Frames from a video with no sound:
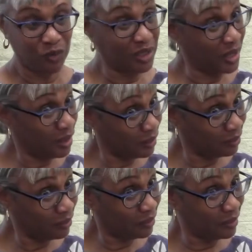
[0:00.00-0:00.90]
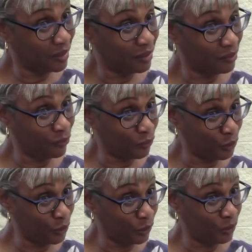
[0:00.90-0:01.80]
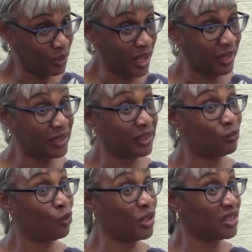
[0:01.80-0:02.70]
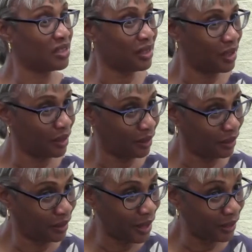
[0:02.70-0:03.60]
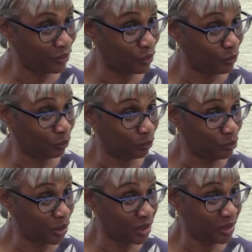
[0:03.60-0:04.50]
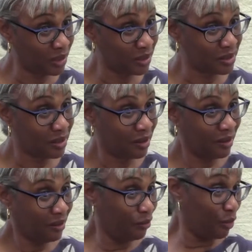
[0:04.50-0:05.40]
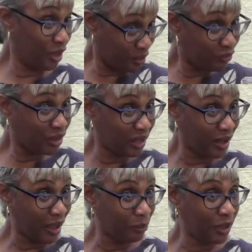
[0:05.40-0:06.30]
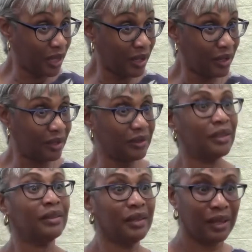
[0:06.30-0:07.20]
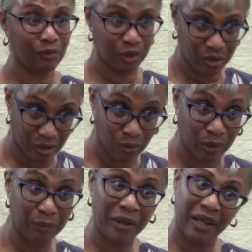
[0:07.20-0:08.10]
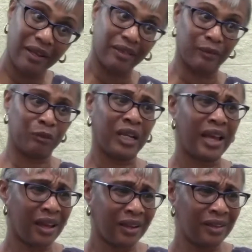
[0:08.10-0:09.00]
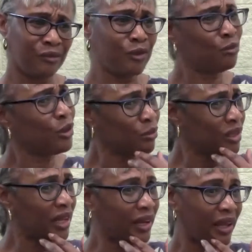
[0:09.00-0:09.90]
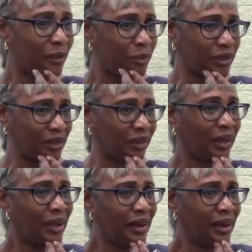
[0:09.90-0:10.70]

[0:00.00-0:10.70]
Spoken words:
get food, and then once they got their monies, whenever they got paid, then they would go and pay them. And I can remember that happening,